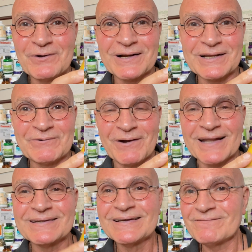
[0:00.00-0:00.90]
Really
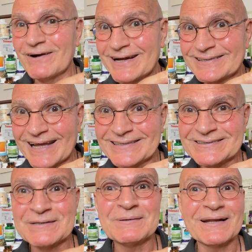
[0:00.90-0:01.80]
great, very
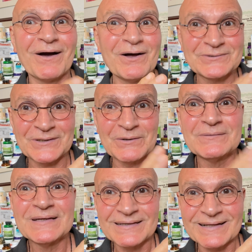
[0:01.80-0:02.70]
tasty, and also
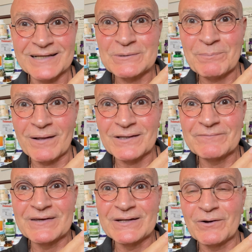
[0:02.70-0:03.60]
lots of
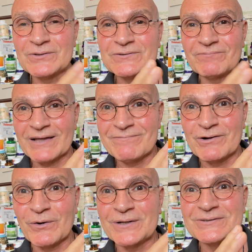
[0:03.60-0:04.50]
polyphenols and
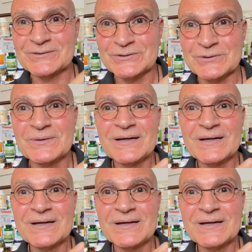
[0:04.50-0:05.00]
flavonoids too,